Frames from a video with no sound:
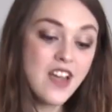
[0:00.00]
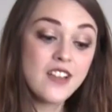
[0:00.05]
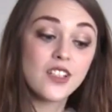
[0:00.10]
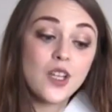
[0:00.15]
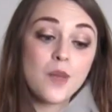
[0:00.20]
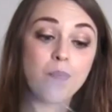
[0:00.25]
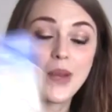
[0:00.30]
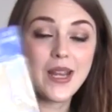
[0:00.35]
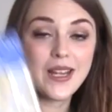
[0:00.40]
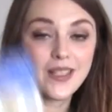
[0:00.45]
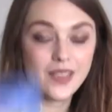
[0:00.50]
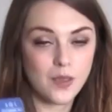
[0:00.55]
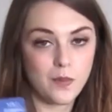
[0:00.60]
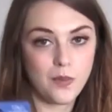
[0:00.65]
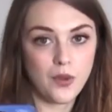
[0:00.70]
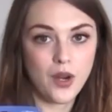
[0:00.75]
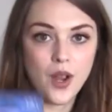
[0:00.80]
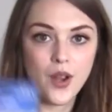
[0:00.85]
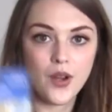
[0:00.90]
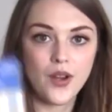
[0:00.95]
So
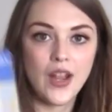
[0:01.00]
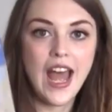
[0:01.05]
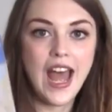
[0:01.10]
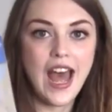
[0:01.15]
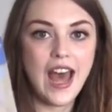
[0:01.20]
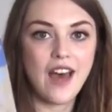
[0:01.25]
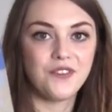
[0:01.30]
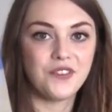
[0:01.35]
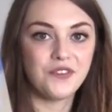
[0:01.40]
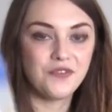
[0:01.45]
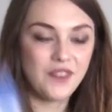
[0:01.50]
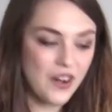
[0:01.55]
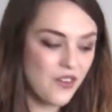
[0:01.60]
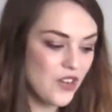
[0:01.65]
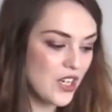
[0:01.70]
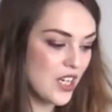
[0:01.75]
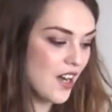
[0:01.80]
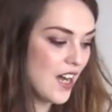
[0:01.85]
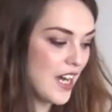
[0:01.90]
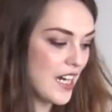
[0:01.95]
Pixapro have
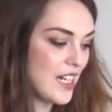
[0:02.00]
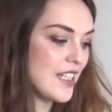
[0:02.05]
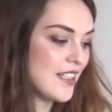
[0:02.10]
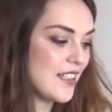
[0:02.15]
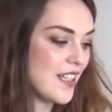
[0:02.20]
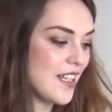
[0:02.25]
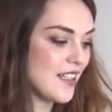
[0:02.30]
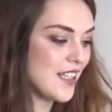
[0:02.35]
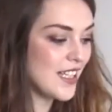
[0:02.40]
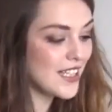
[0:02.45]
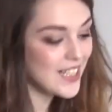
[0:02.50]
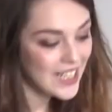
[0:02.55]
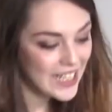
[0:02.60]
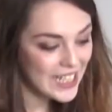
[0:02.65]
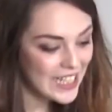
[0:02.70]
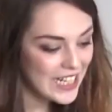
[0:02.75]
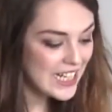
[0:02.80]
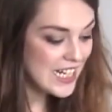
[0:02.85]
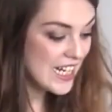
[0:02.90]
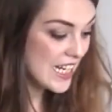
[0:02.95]
very kindly sent us a
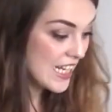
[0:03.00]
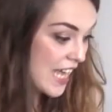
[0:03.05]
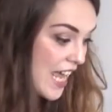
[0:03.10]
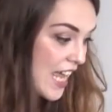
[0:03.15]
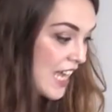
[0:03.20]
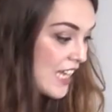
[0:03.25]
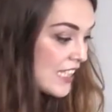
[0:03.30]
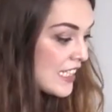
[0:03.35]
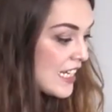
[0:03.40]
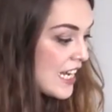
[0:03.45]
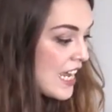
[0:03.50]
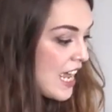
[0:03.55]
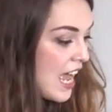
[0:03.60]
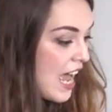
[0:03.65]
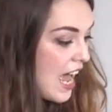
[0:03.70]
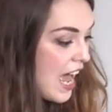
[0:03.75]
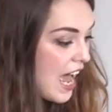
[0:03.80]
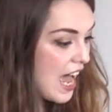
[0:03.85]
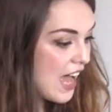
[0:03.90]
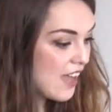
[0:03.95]
cleaning kit,
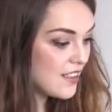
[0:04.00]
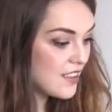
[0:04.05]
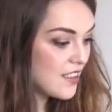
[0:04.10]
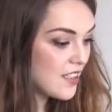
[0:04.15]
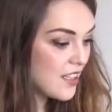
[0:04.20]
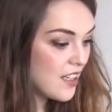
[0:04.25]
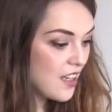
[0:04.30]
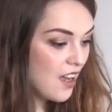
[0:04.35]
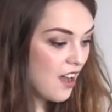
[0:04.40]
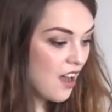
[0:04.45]
and